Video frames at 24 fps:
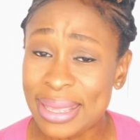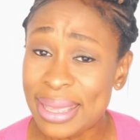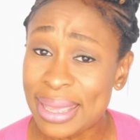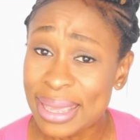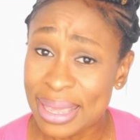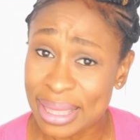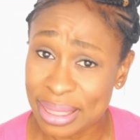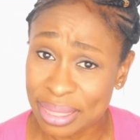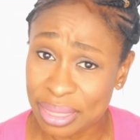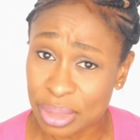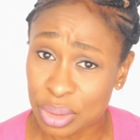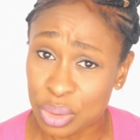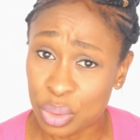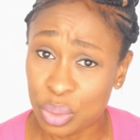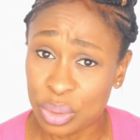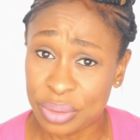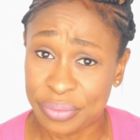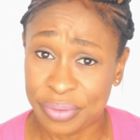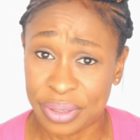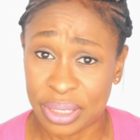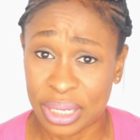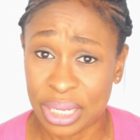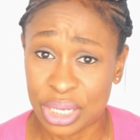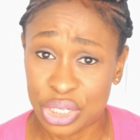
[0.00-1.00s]
hit the
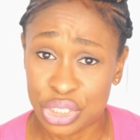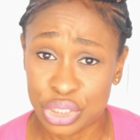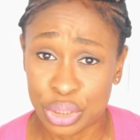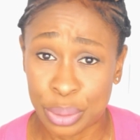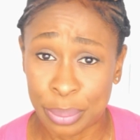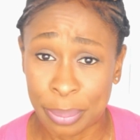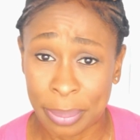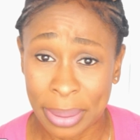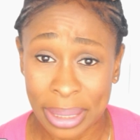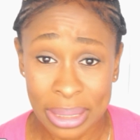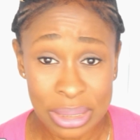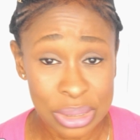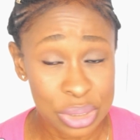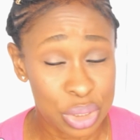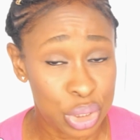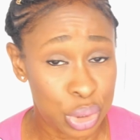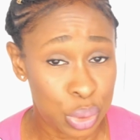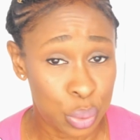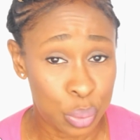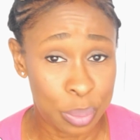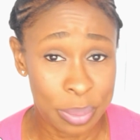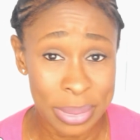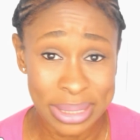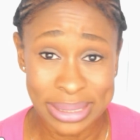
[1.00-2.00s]
notification bell so you
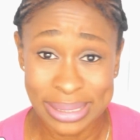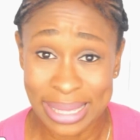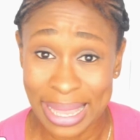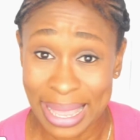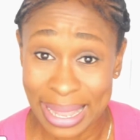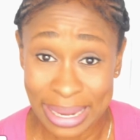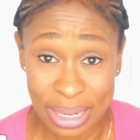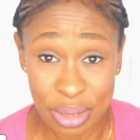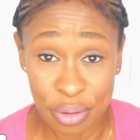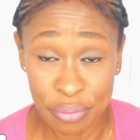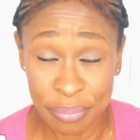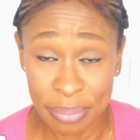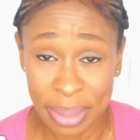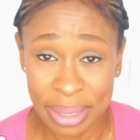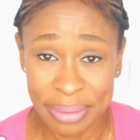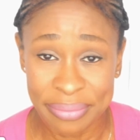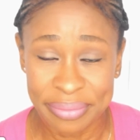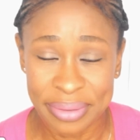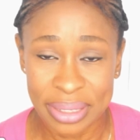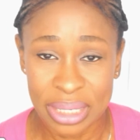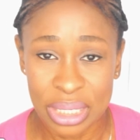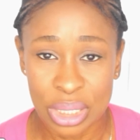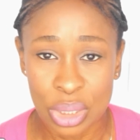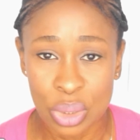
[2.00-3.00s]
don't miss any of my
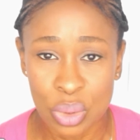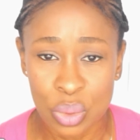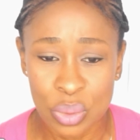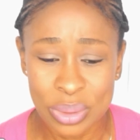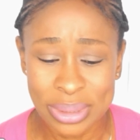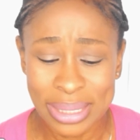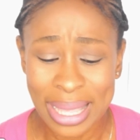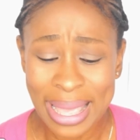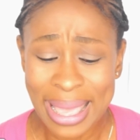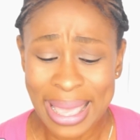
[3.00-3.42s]
videos